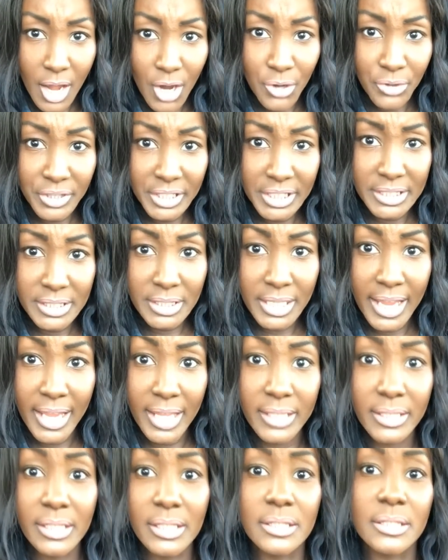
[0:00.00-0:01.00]
Oni
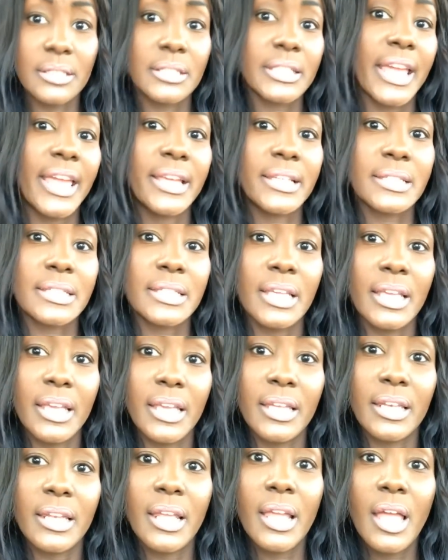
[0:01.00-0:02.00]

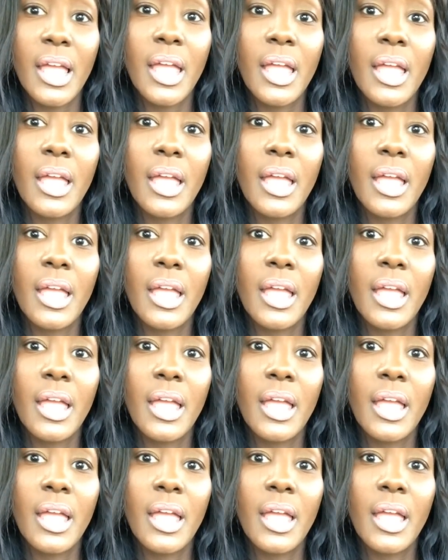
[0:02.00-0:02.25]
Tankson.